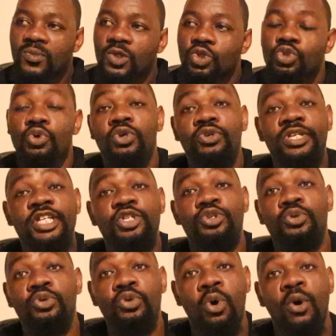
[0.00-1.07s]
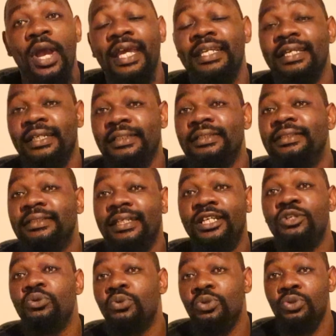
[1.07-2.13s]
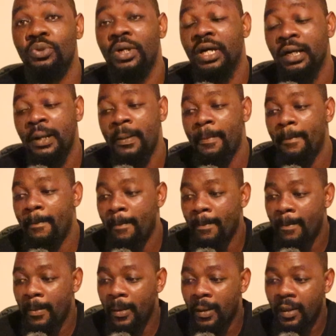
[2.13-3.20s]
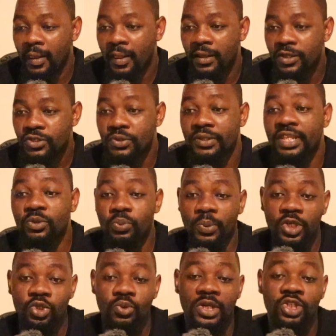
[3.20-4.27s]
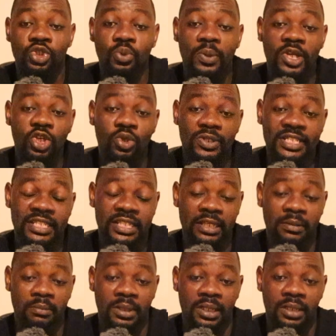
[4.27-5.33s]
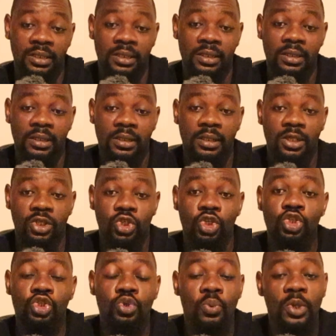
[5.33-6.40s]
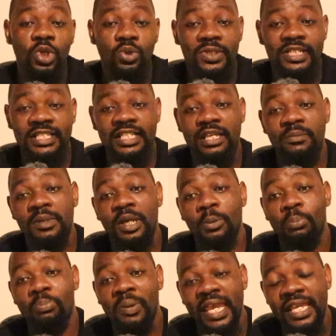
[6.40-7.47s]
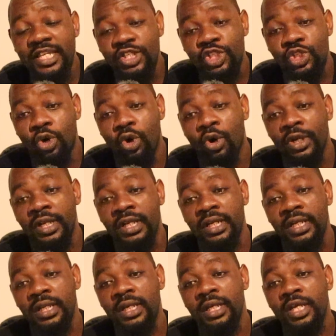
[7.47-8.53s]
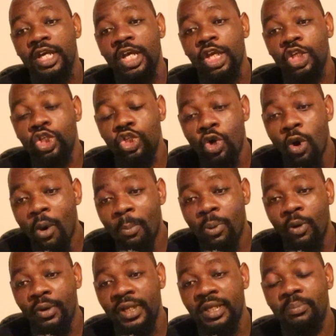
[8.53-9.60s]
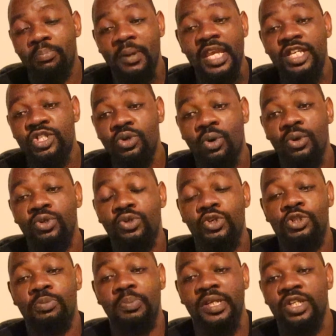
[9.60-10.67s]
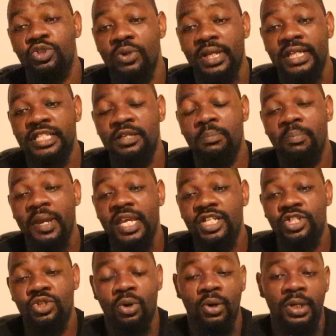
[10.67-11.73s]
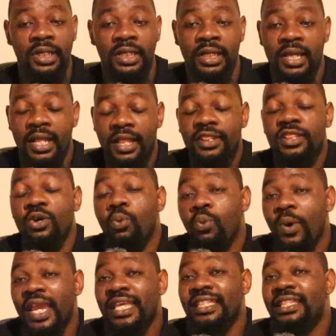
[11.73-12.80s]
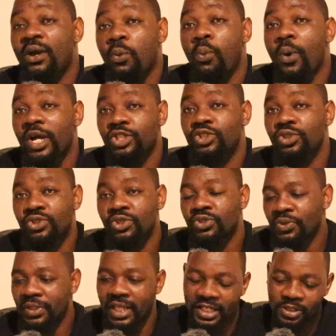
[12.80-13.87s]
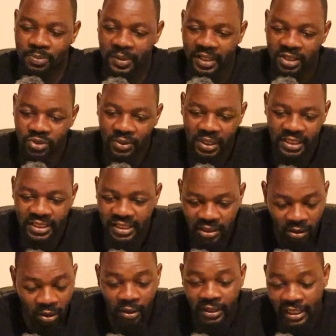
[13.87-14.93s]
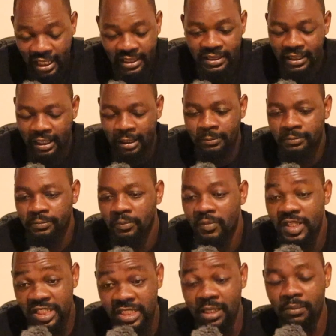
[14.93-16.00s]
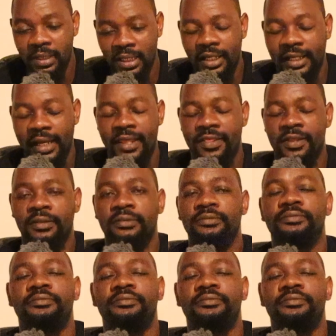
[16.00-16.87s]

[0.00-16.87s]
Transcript: So you need to know and understand who you are. So that when you are doing your steaming, you're doing your steaming based on your body, based on your spirituality, based on the way they want you to do that spirituality or that um, steaming, rather.